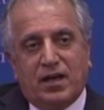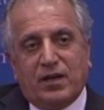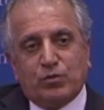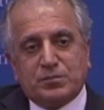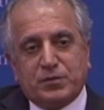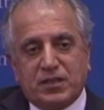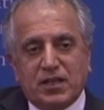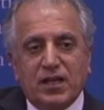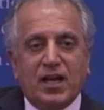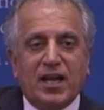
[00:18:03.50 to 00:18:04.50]
and was
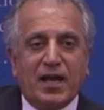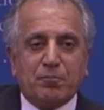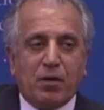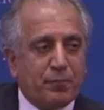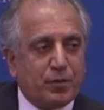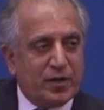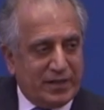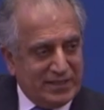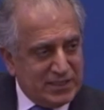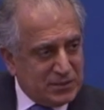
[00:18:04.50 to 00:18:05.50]
particularly
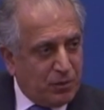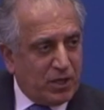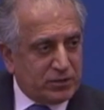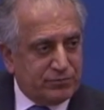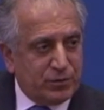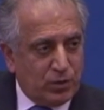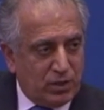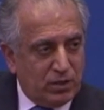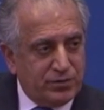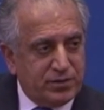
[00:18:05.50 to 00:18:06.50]
unpopular in this part of the
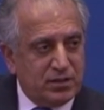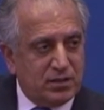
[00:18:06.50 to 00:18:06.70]
world